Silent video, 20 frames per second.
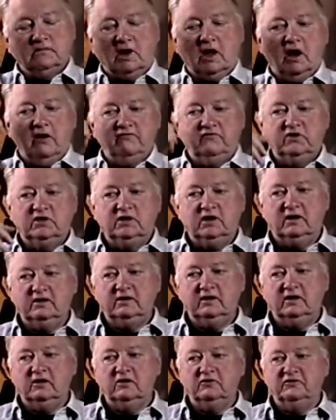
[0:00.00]
Harvey
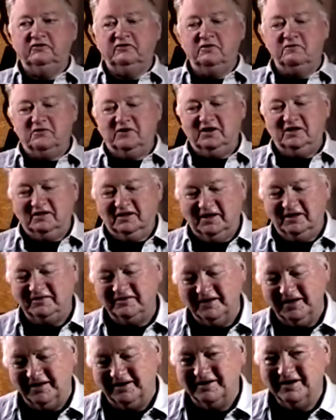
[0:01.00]
Keitel or somebody like
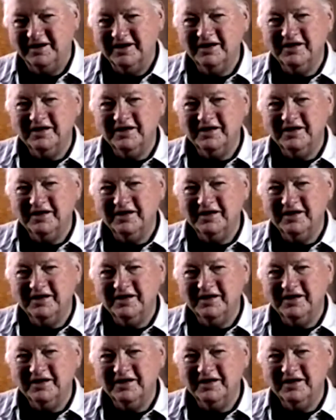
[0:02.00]
that.